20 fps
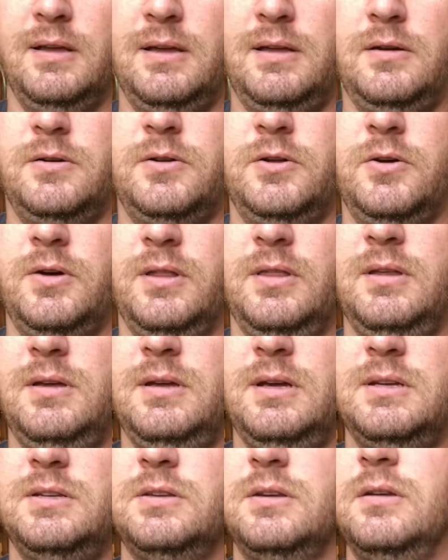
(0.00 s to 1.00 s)
I don't know. I think
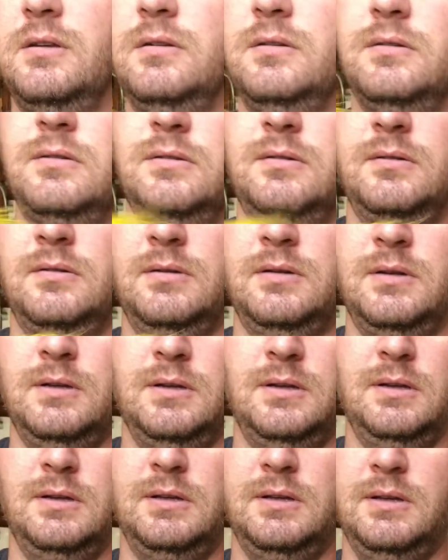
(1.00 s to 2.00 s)
I should
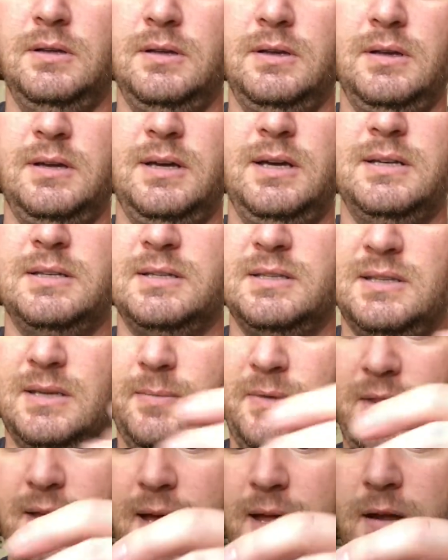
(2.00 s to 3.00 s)
cut some of that